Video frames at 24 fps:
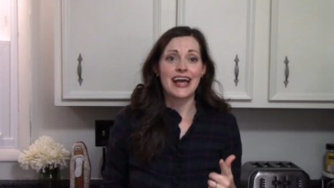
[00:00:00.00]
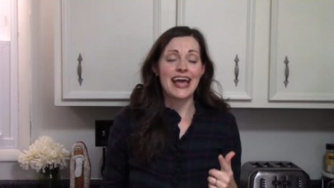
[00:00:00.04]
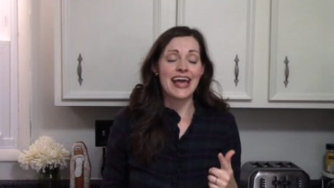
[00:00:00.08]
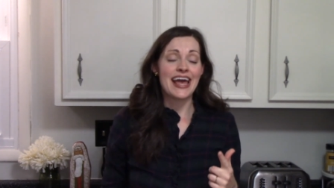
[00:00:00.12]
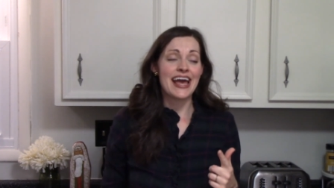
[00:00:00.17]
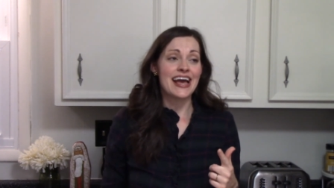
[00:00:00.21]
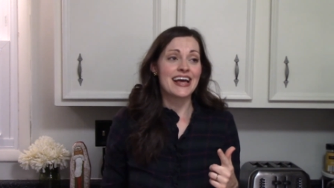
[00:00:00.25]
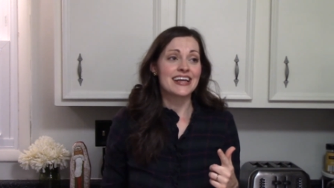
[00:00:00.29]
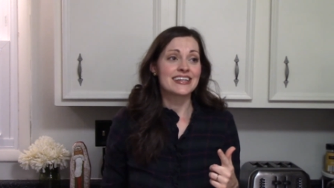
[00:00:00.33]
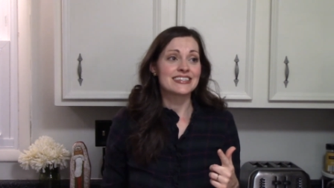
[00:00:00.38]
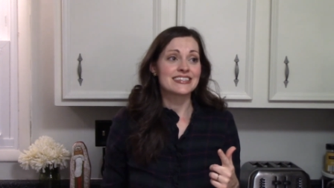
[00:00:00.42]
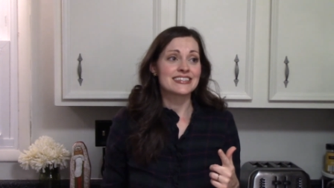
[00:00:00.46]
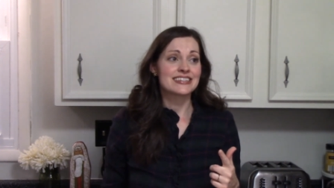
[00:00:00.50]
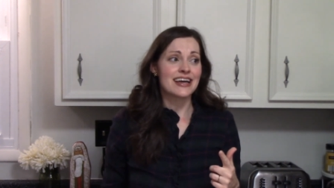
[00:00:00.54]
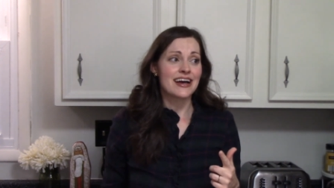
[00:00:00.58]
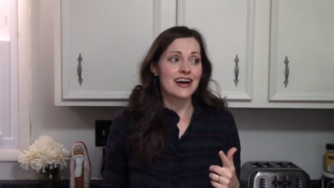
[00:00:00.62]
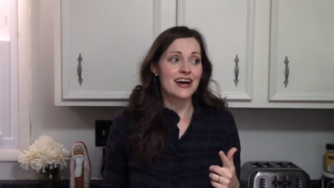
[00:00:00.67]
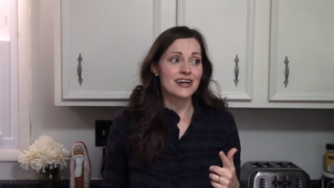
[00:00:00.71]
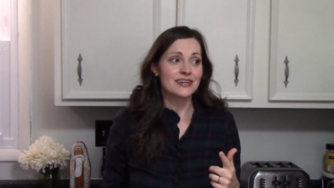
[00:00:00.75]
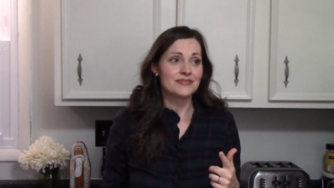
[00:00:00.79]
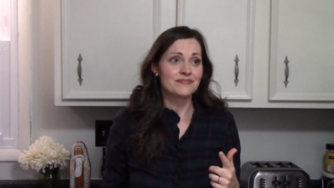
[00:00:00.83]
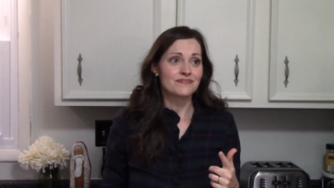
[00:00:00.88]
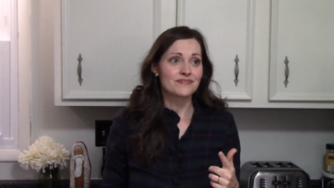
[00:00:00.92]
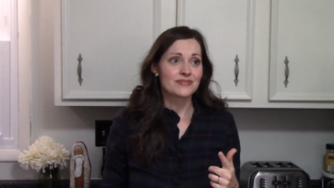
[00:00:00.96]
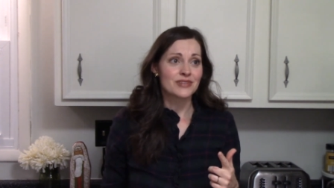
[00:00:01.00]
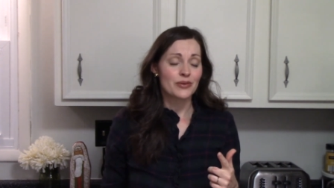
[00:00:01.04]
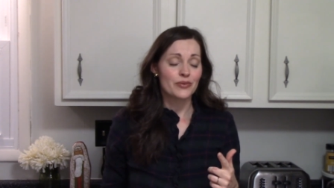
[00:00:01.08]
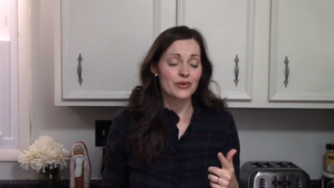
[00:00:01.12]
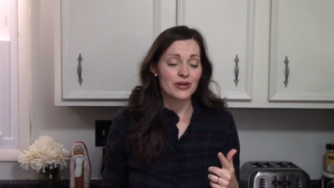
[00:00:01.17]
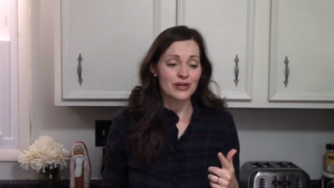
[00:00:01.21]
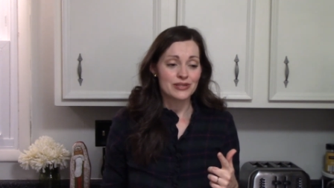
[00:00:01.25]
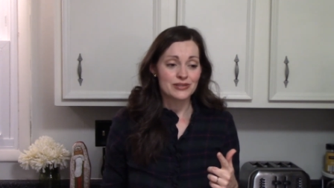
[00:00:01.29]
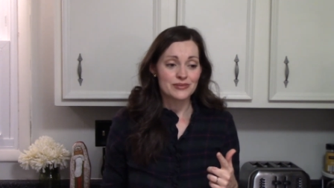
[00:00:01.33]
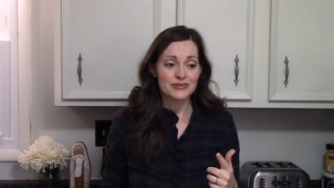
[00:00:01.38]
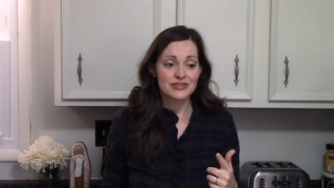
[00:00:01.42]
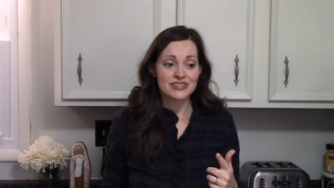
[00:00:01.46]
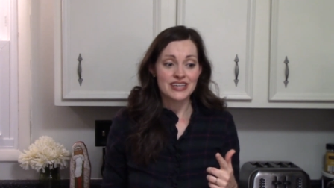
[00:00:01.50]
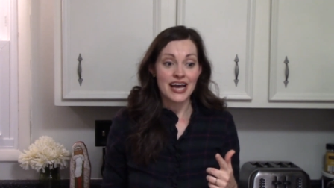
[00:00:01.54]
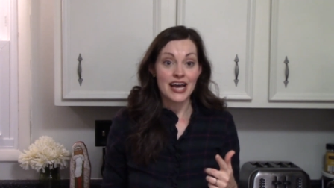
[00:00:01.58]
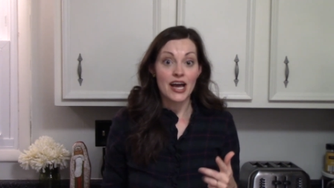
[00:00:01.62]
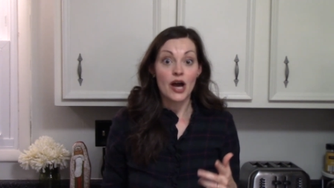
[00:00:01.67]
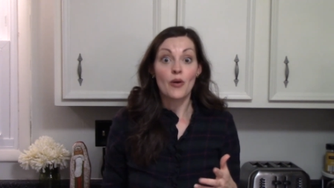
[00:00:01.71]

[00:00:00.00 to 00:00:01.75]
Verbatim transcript: and what else was I?